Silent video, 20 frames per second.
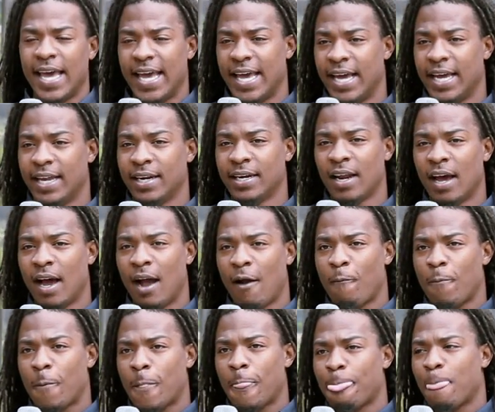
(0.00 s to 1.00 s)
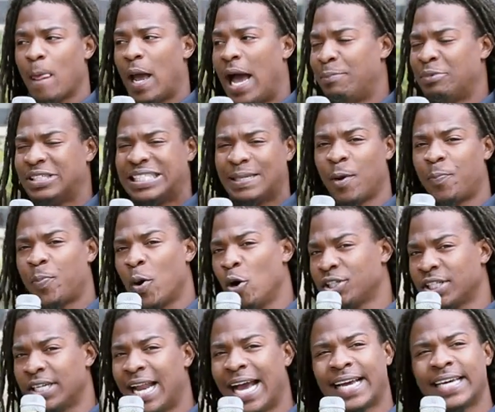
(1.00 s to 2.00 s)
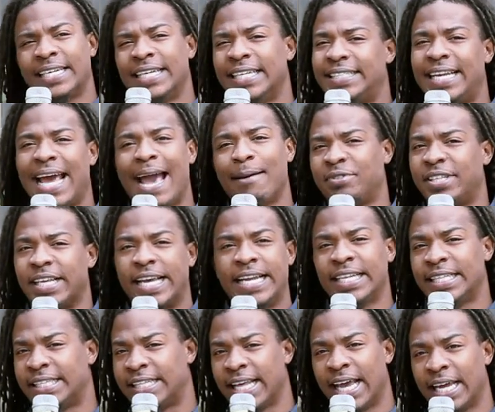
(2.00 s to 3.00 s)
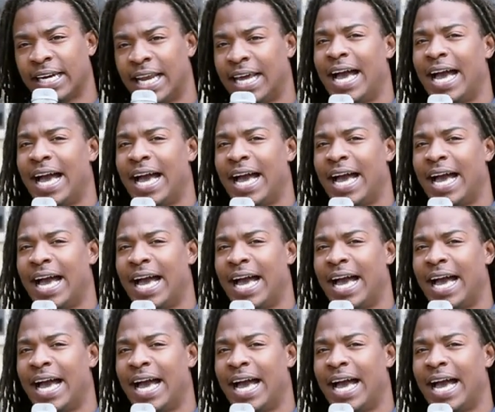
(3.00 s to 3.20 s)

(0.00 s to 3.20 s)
And I'm a type of person, I could adapt to anything.